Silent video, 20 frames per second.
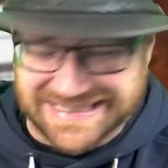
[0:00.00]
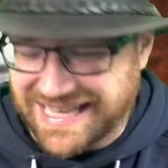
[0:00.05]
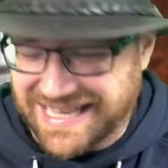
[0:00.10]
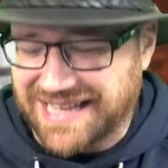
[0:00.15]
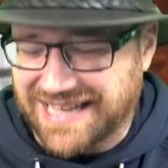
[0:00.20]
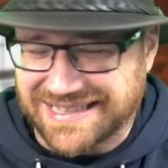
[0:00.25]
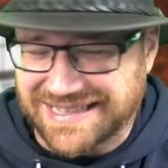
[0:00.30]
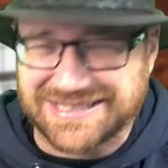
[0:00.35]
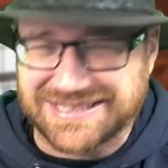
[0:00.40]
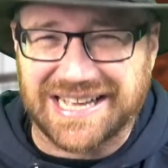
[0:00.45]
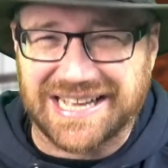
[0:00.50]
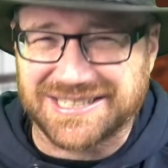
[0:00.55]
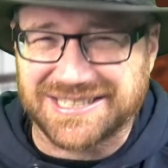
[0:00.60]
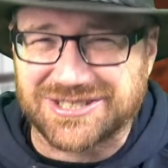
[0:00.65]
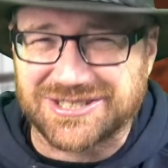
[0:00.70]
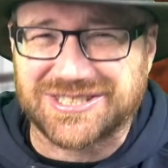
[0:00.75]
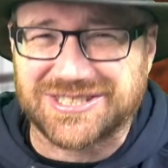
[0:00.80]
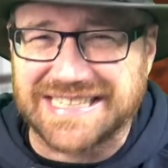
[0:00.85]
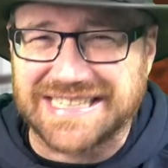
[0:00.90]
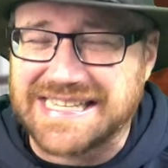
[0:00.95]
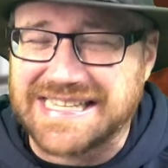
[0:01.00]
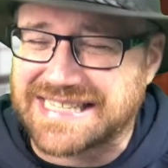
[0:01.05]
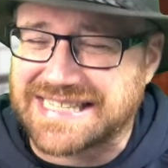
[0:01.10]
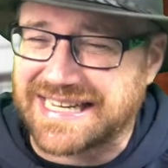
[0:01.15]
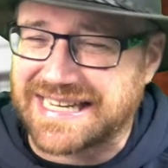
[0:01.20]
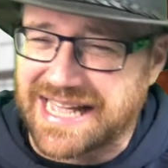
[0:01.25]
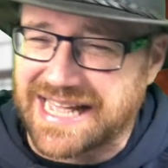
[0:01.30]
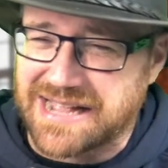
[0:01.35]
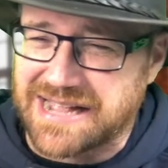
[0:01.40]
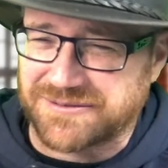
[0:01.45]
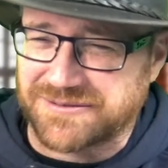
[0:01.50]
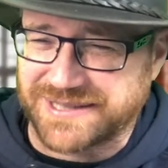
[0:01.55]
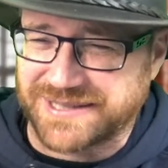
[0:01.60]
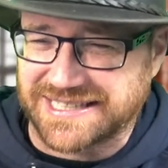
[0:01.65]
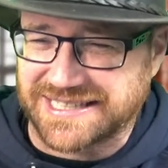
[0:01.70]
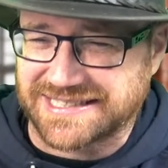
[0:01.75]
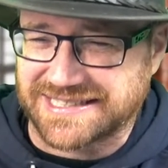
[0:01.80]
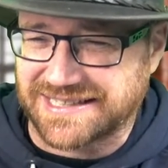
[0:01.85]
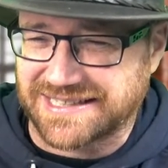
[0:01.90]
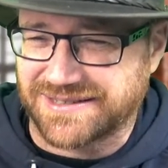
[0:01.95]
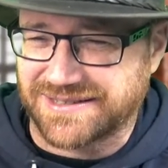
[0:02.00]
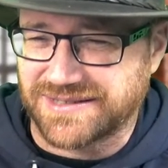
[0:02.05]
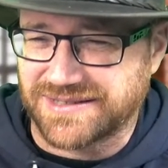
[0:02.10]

I'll just eat it now, because